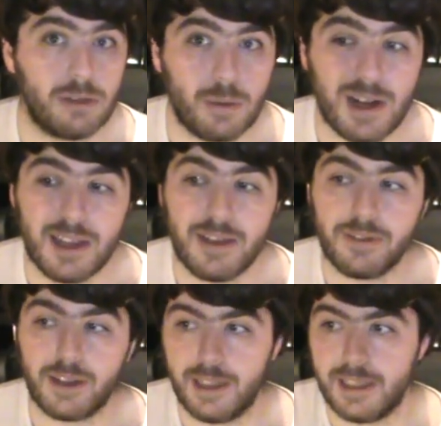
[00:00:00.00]
So what
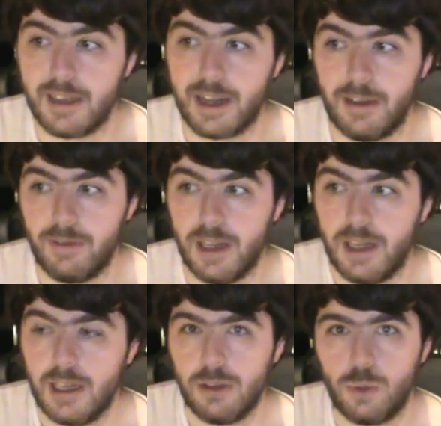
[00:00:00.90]
they've done is they kind of
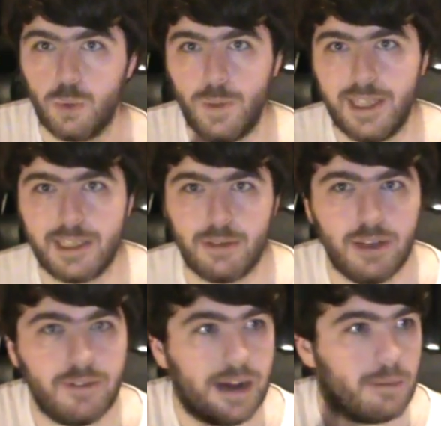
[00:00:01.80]
tweaked it,
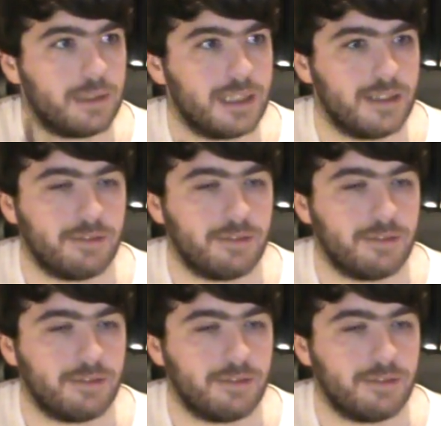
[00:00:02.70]
revamped it.